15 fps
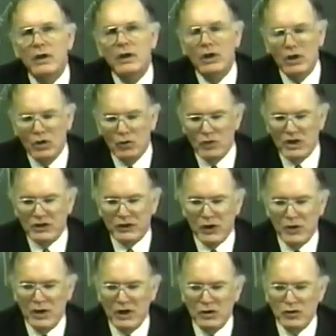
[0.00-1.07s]

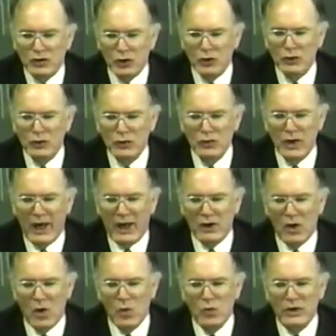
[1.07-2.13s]
returning to and
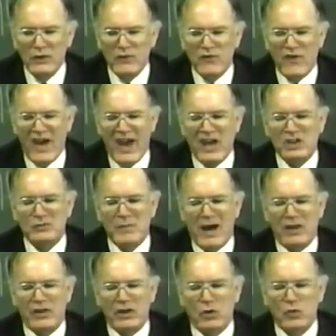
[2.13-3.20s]
holding fast by
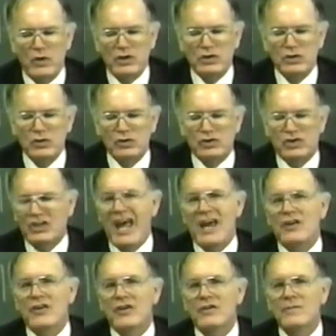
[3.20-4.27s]
the original
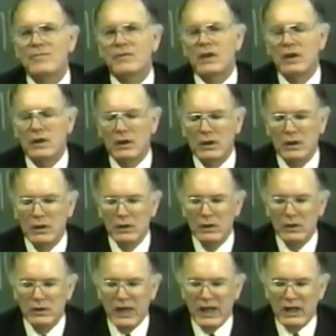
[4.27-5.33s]
standard,
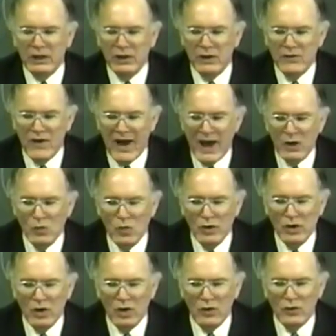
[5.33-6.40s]
taking the divine word
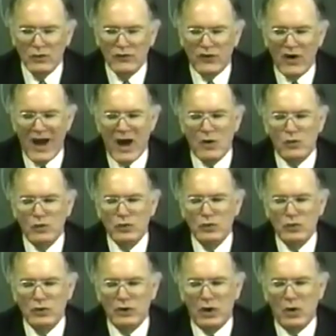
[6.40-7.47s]
alone for our
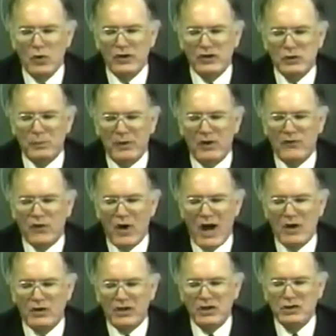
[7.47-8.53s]
rule, the Holy Spirit for our
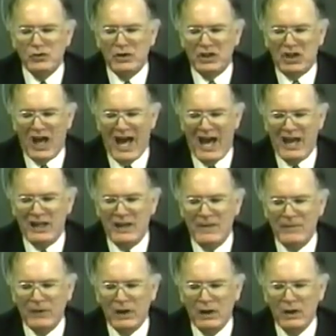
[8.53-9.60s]
teacher and guide,
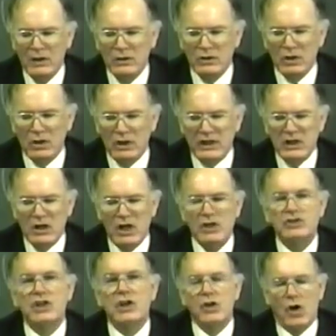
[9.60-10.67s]
to lead us
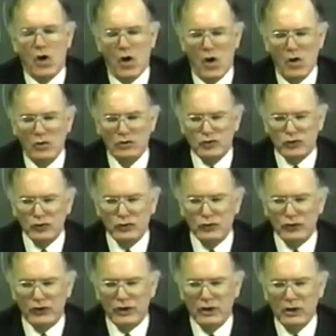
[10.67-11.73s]
into all
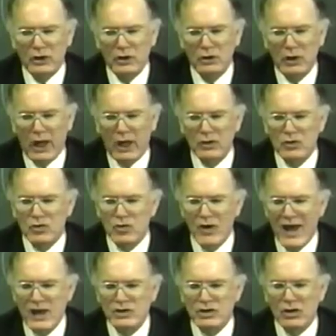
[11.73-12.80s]
truth, and
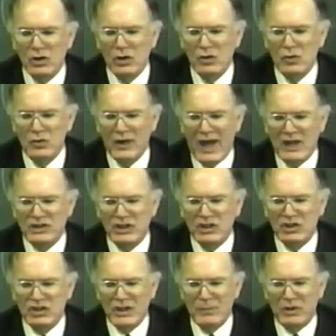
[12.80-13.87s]
Christ alone as
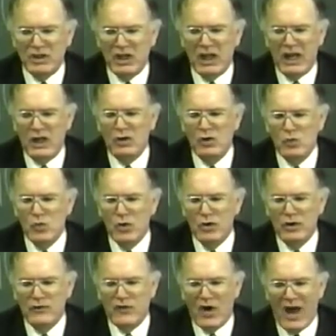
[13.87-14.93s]
exhibited in the
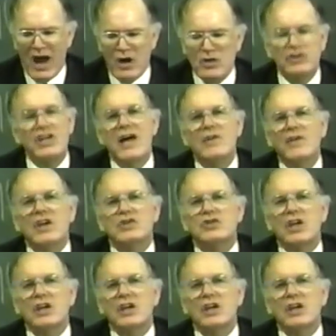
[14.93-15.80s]
word for our salvation,